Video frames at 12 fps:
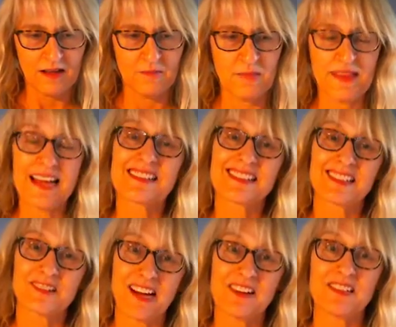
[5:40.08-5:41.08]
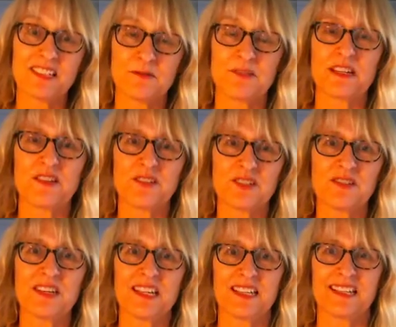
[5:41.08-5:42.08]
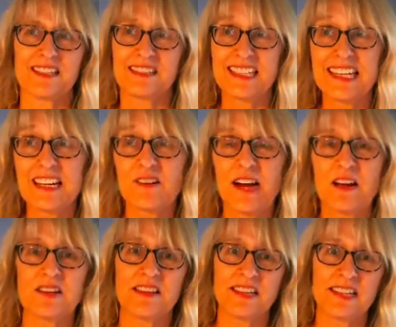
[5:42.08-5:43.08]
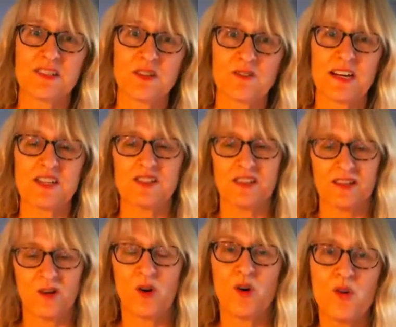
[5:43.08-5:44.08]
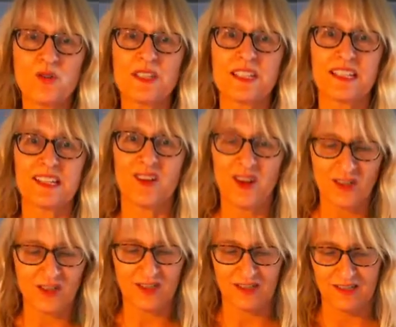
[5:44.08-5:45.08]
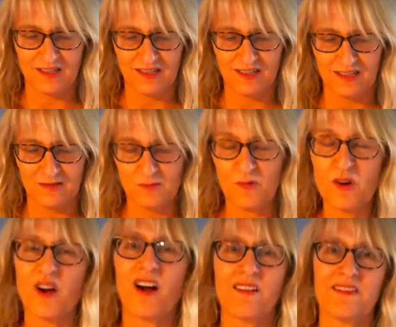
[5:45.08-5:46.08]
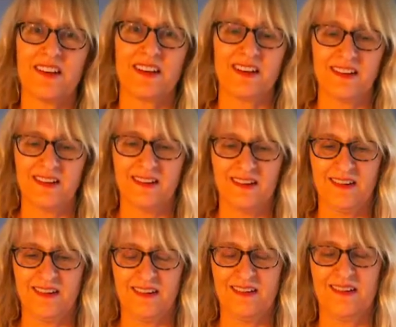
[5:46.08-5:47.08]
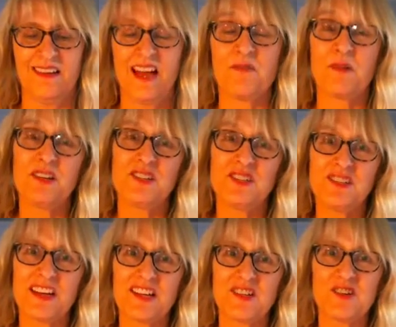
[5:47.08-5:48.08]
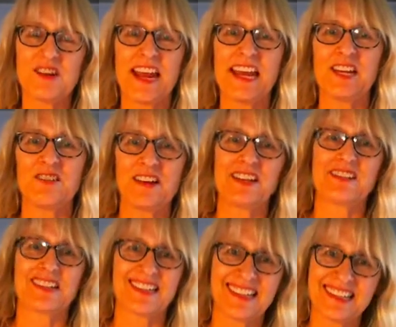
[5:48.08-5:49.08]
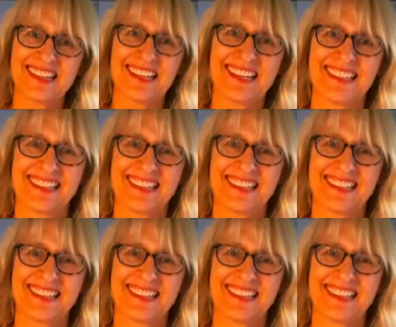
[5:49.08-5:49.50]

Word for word: That's the grounding that you're doing. It's the grounding, the integration, the holding it longer, more often. And when you do that, you gain greater clarity.